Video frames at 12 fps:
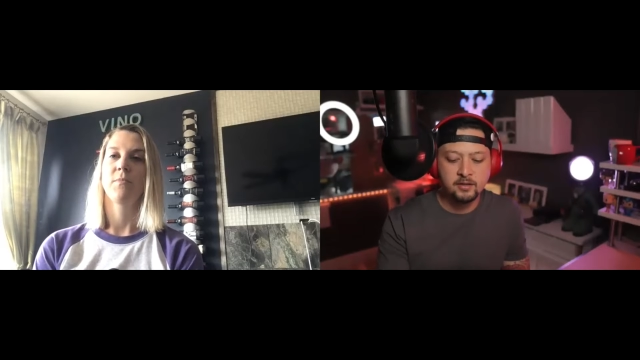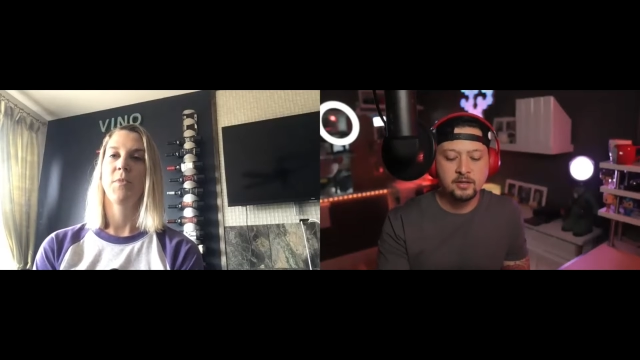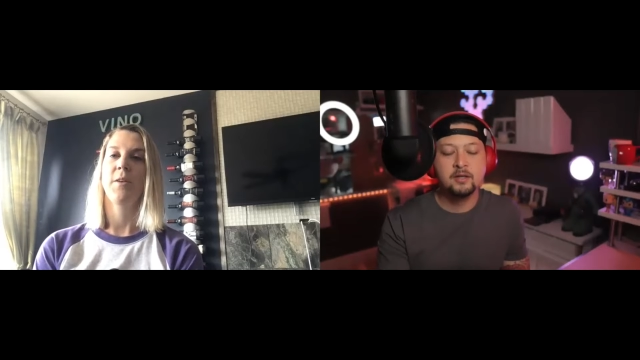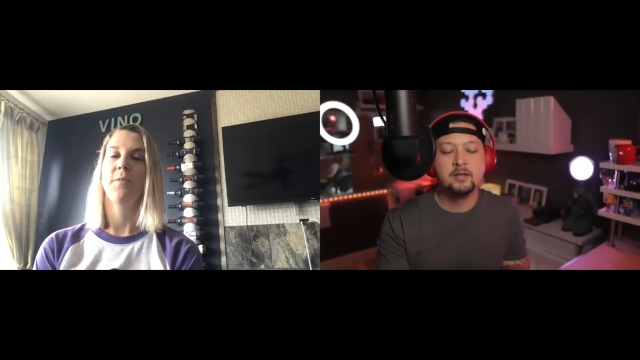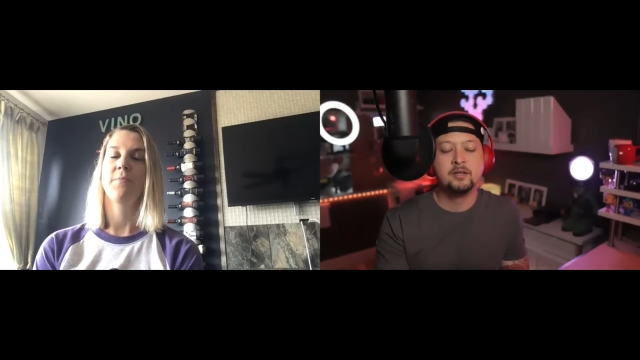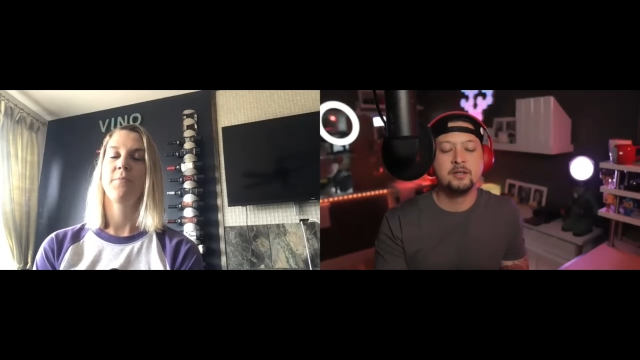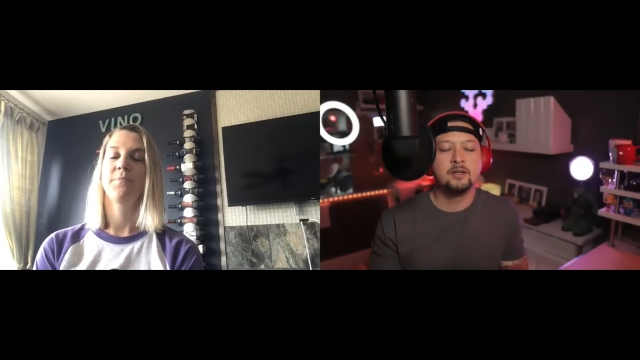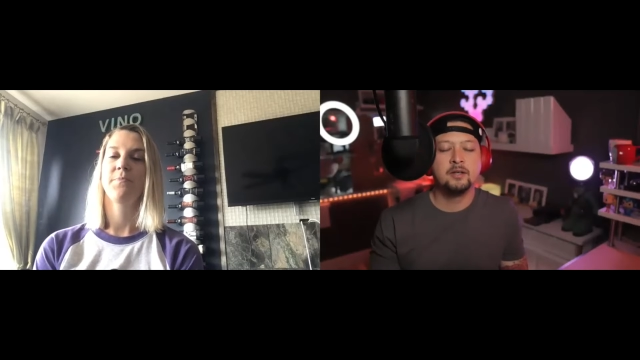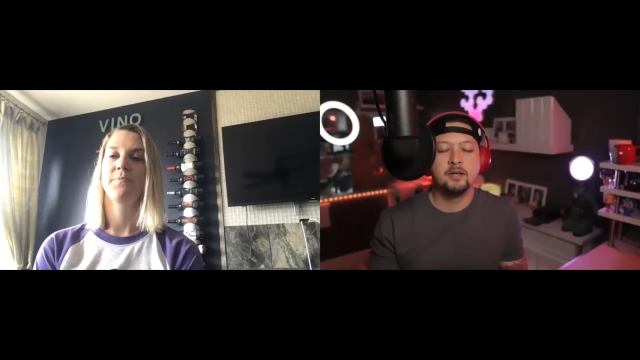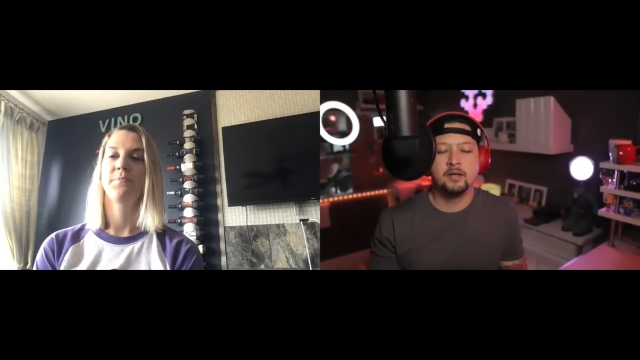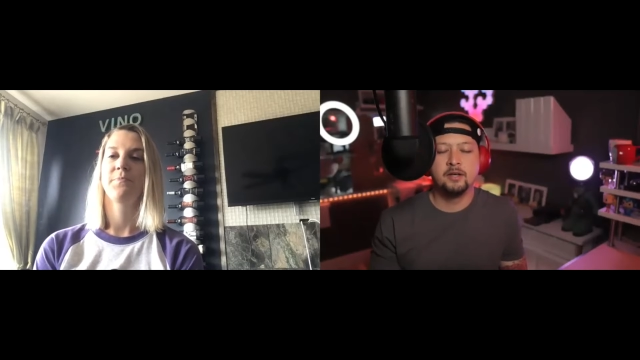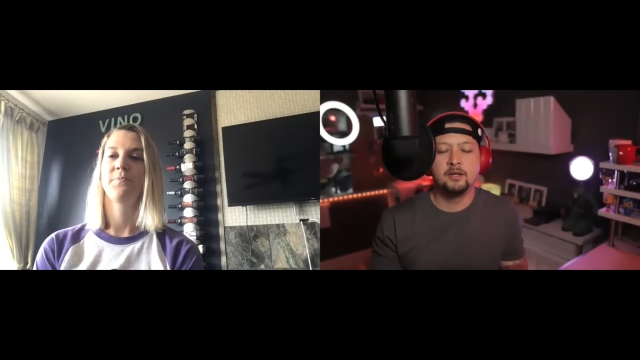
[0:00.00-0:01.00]
Speaker 1: Right.
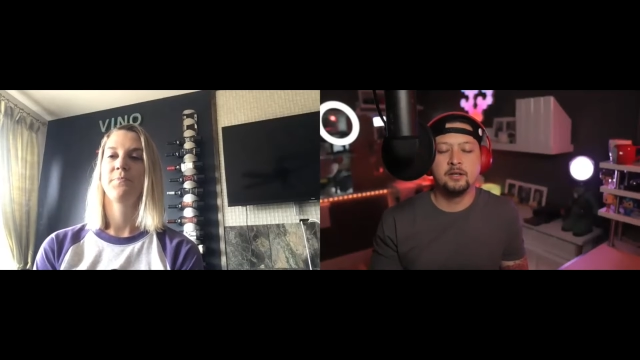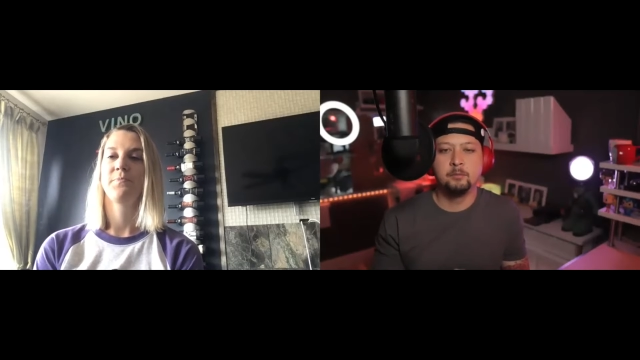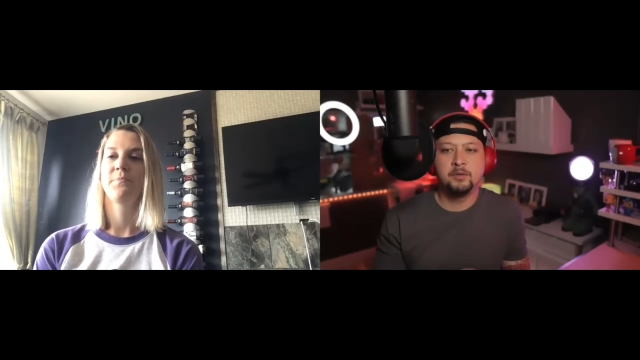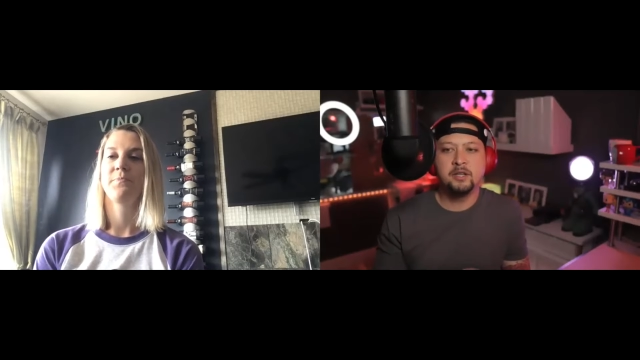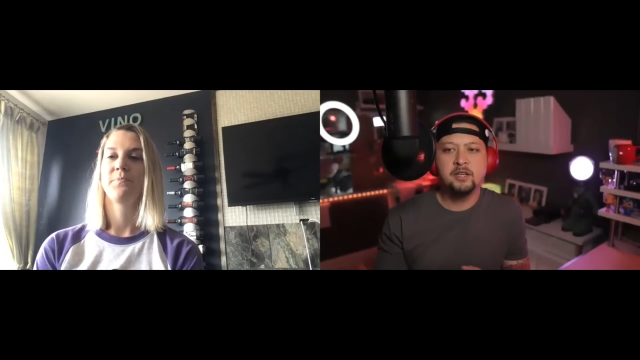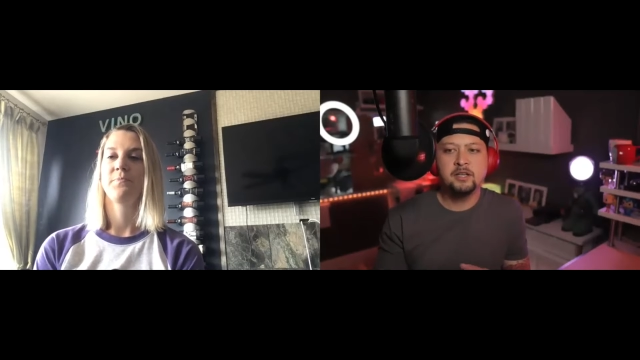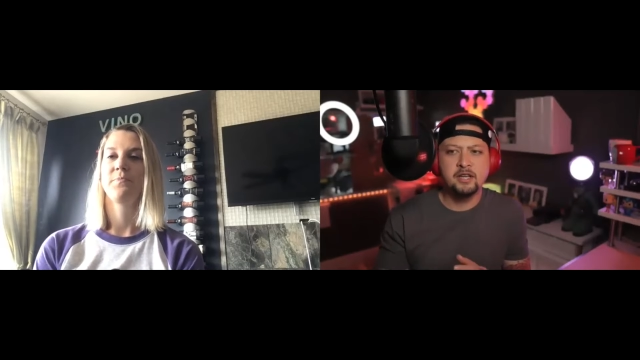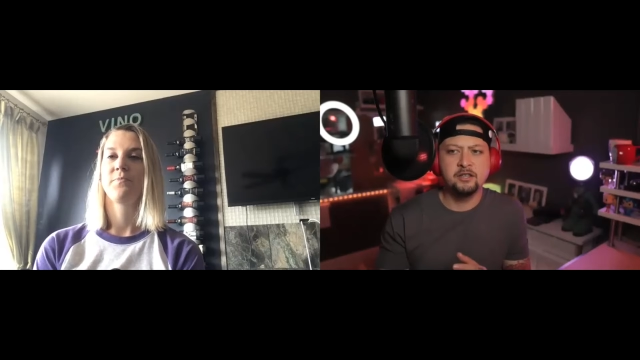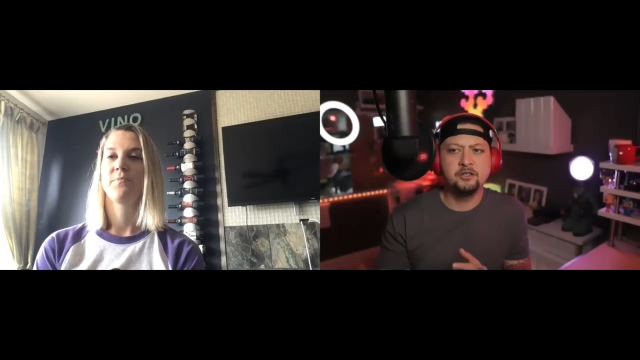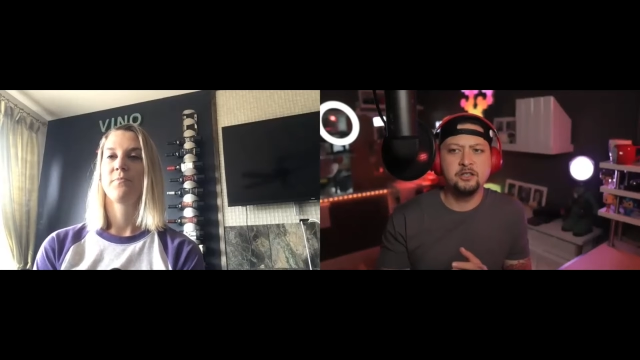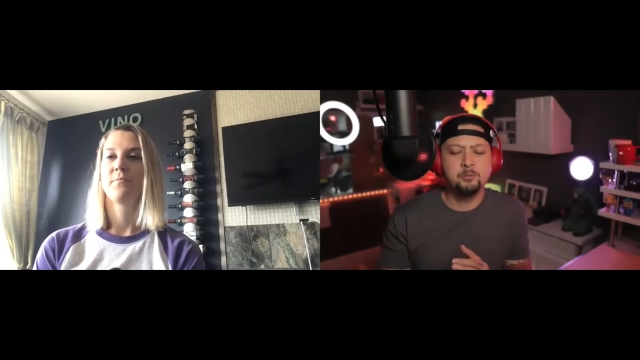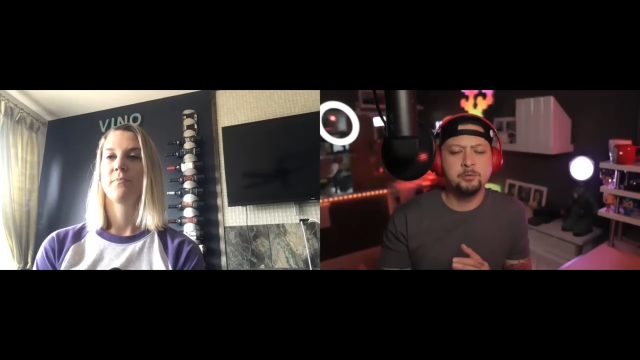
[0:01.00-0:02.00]
Um, but yeah, it turned
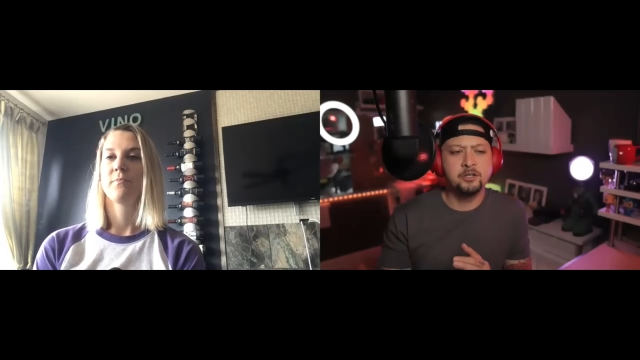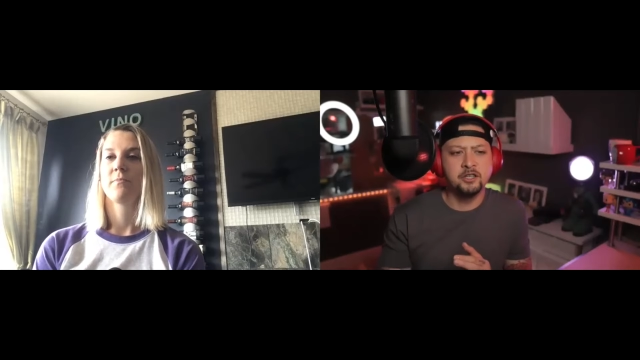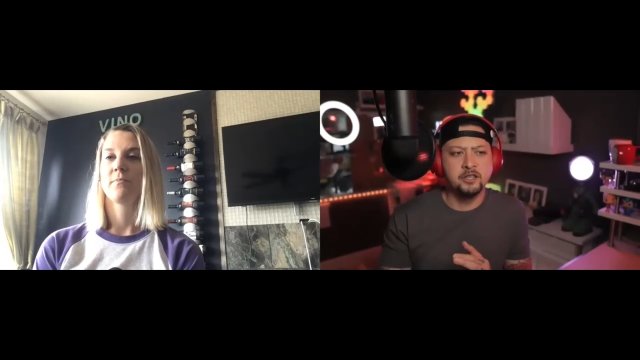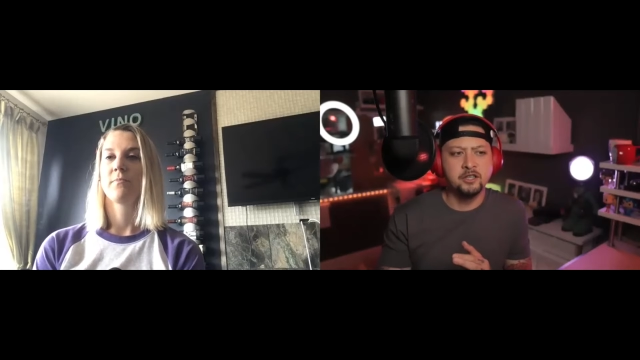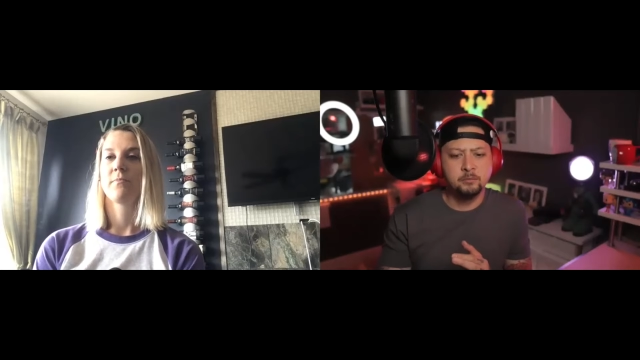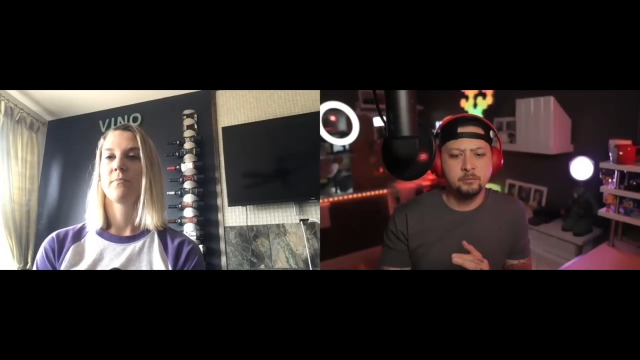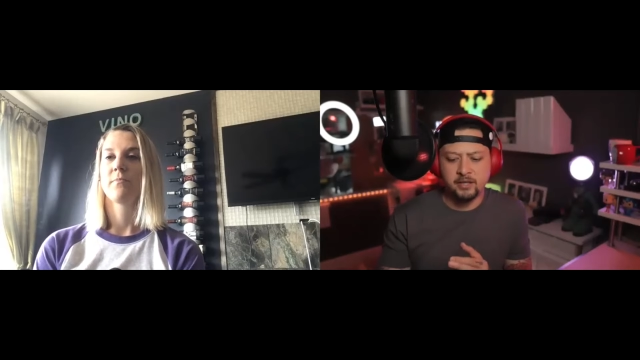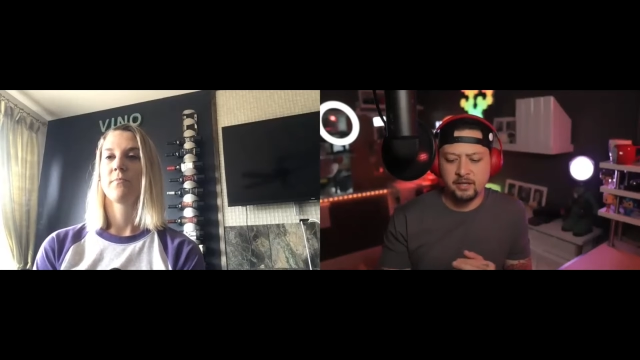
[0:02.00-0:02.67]
out pretty good. But I,